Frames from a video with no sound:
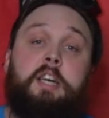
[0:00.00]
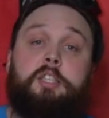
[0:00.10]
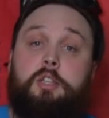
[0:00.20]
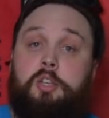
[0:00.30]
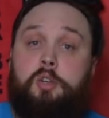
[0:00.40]
so
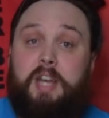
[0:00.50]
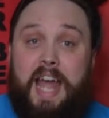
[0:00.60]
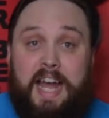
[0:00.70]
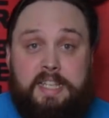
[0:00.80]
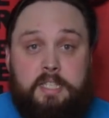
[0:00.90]
that you can
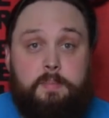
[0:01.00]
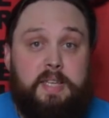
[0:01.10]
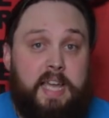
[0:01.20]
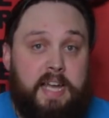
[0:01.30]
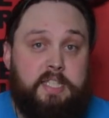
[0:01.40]
add some
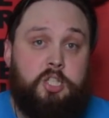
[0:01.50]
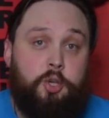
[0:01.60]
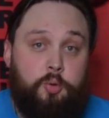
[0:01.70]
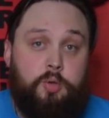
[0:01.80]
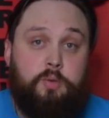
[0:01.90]
gas
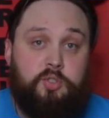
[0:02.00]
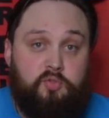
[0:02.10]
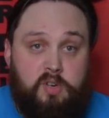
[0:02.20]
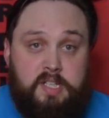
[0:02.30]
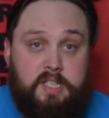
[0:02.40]
to your
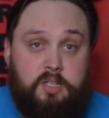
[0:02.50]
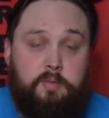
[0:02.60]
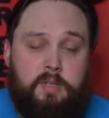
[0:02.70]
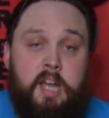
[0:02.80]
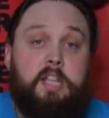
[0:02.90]
dry suit